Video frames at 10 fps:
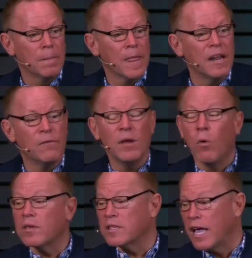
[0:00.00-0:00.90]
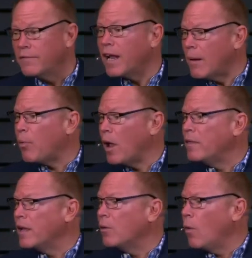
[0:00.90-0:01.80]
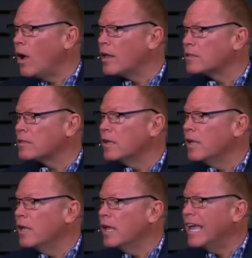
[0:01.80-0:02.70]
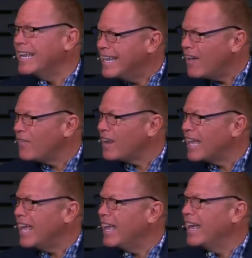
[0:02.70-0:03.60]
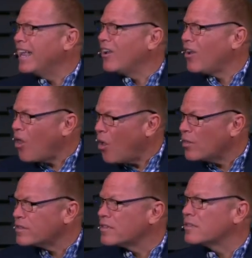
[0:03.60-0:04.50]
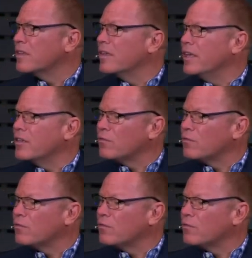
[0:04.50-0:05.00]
And if he was saved, and I pray that he was, he definitely lost his